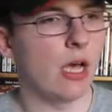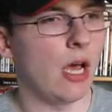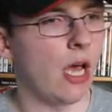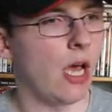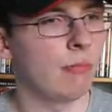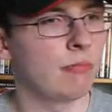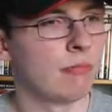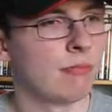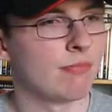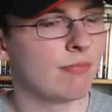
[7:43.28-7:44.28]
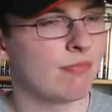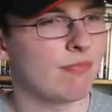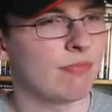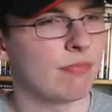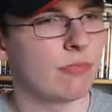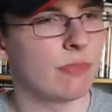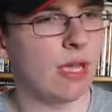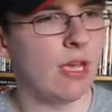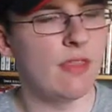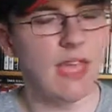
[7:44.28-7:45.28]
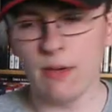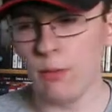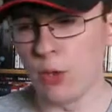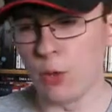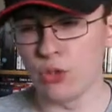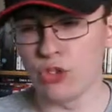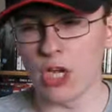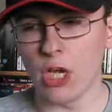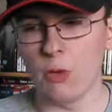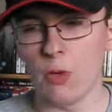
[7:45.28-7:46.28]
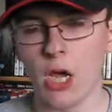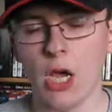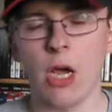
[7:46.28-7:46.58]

And then I also